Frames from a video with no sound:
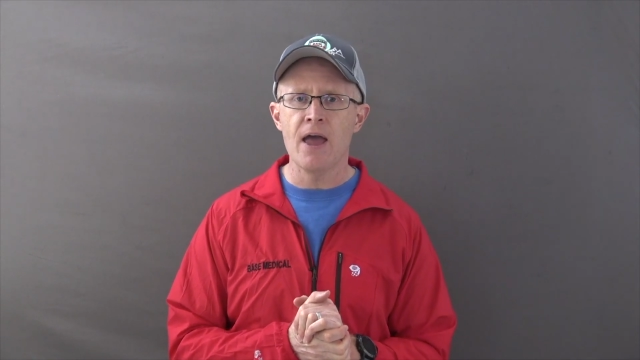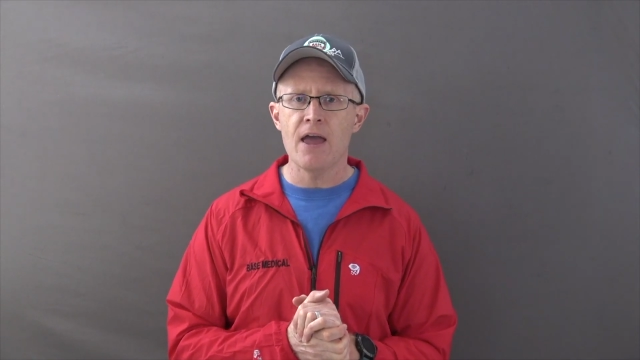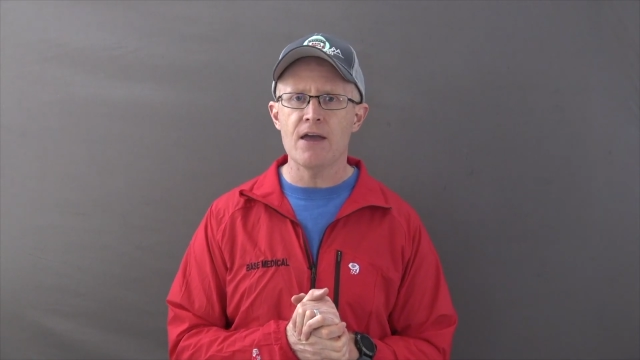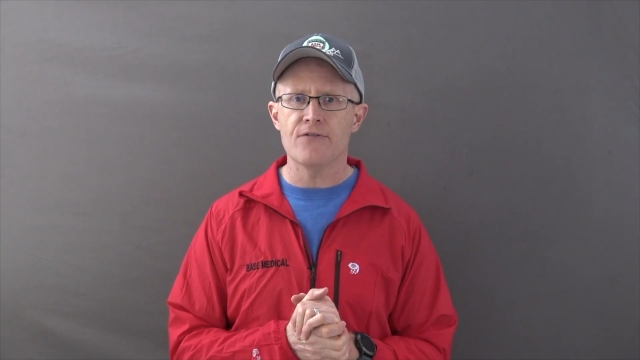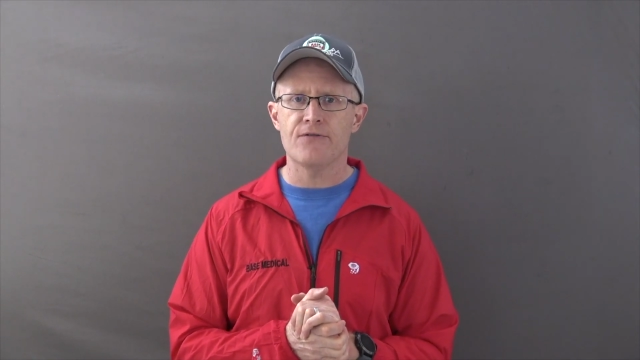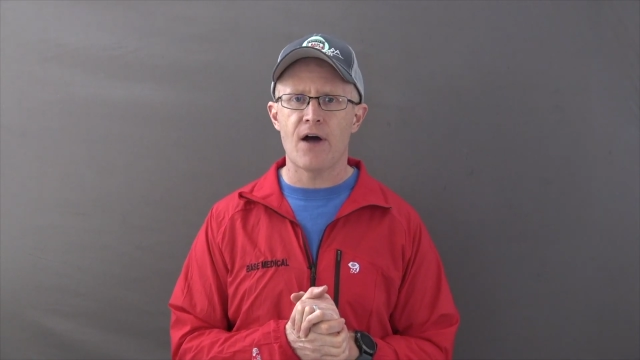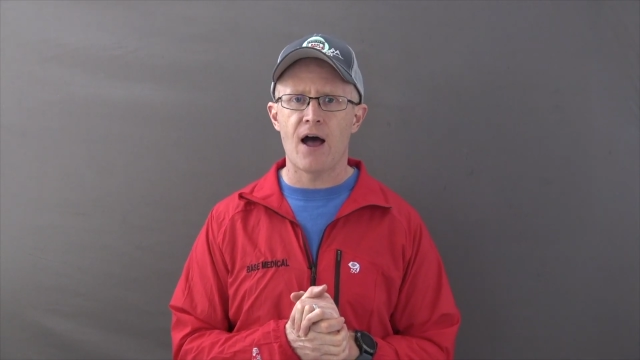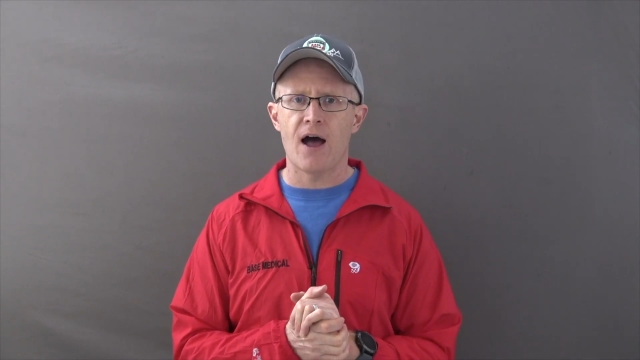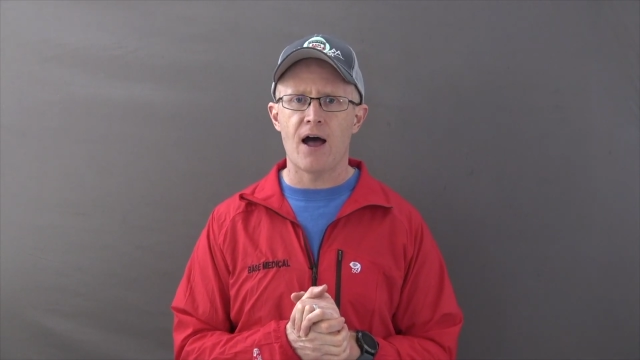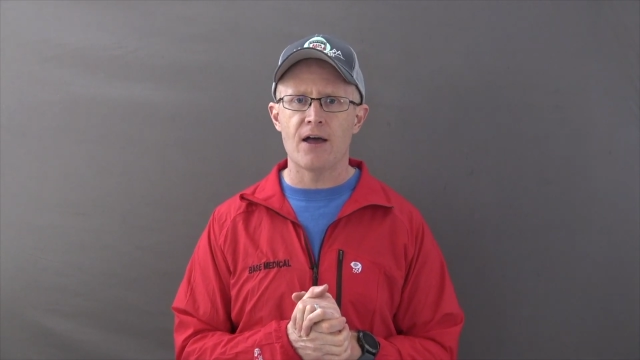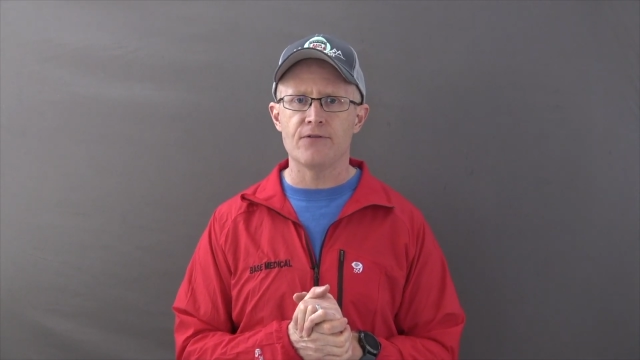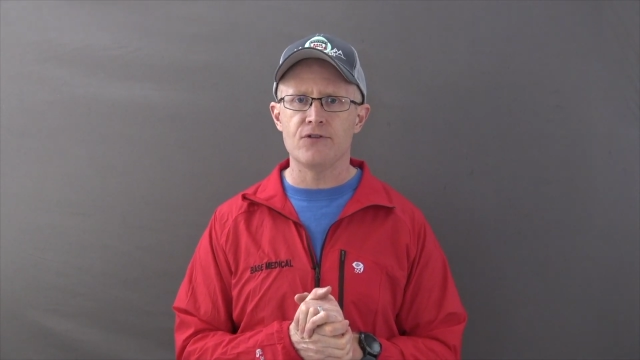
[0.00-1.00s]
If
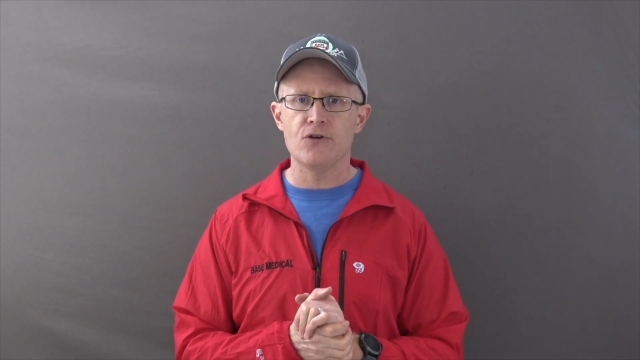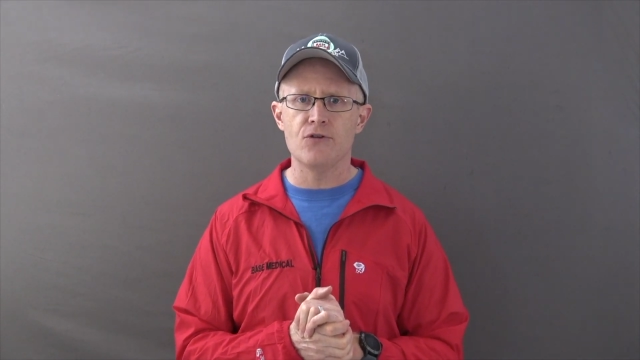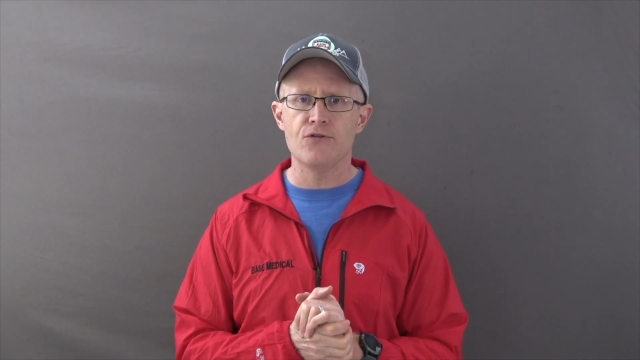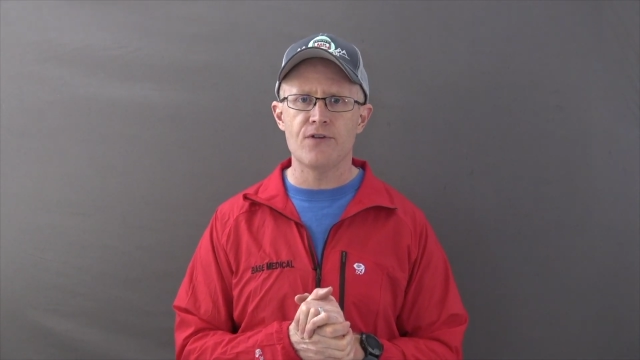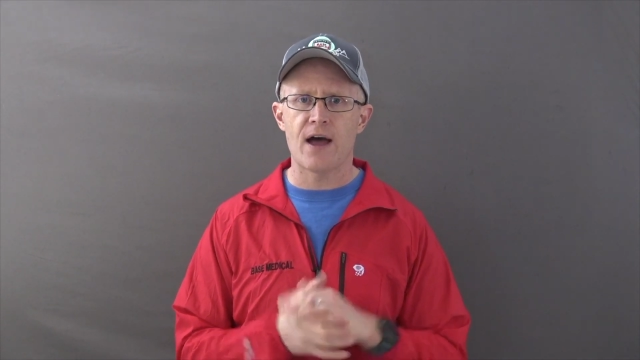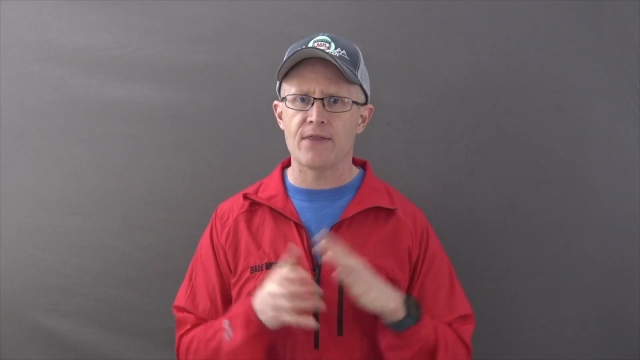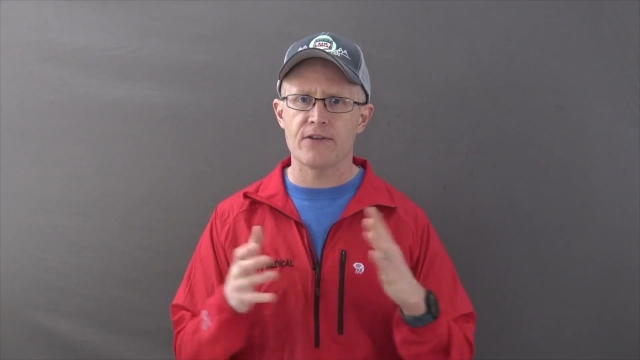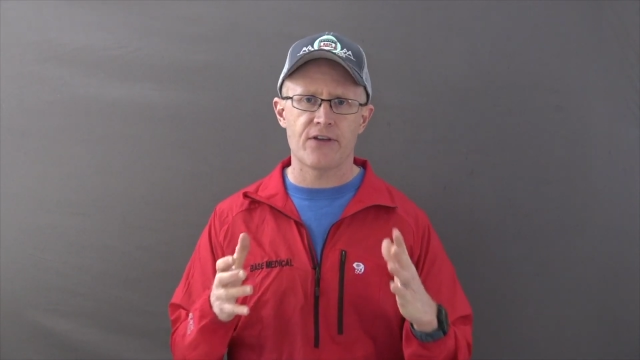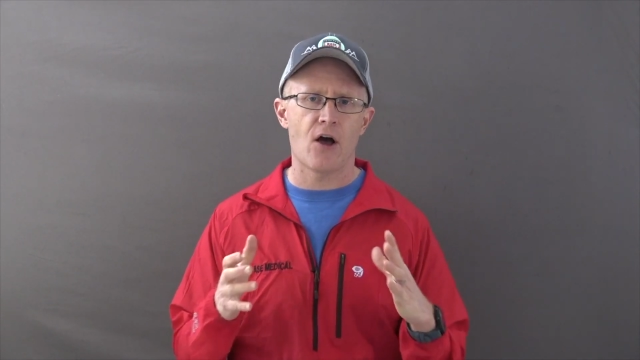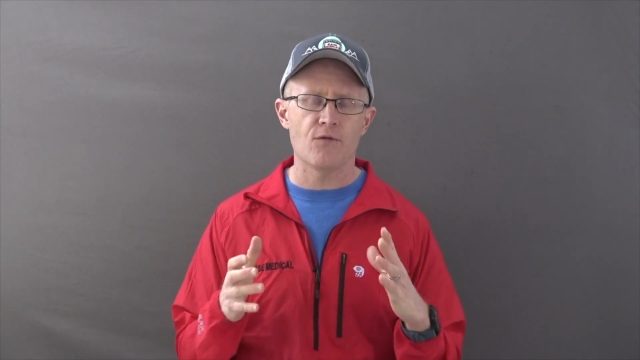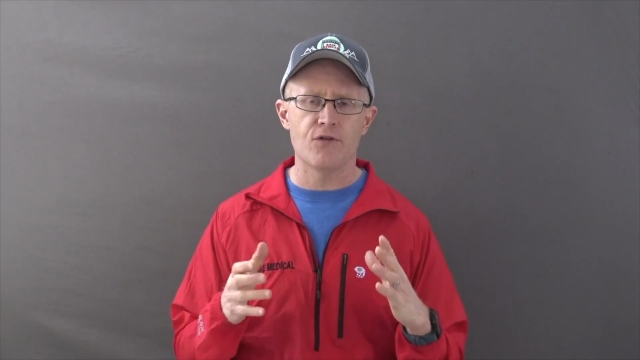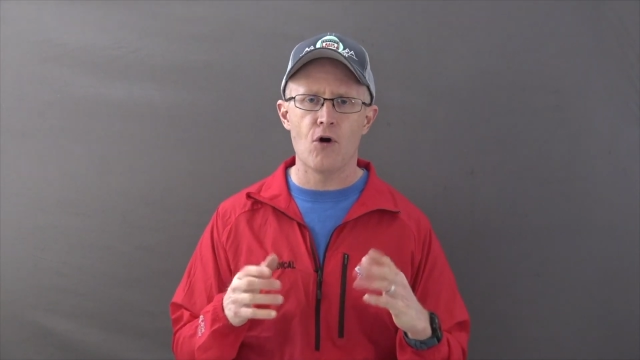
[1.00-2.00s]
you found this
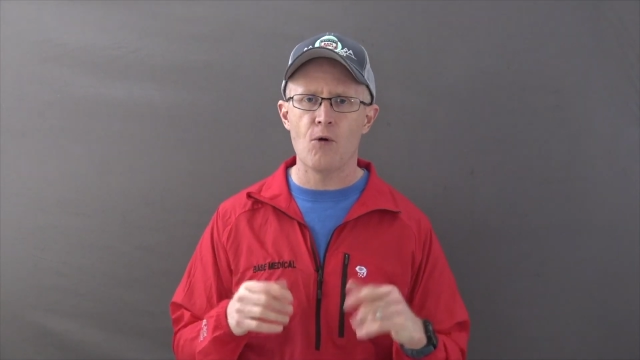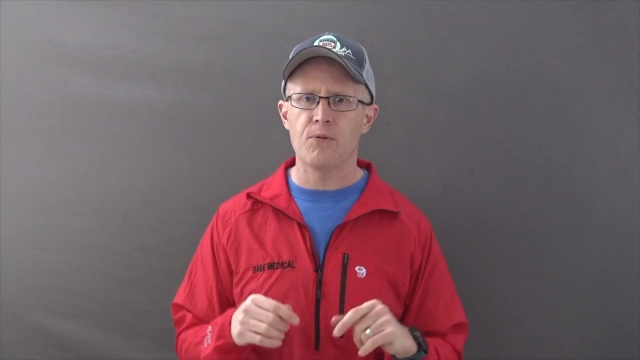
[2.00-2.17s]
helpful,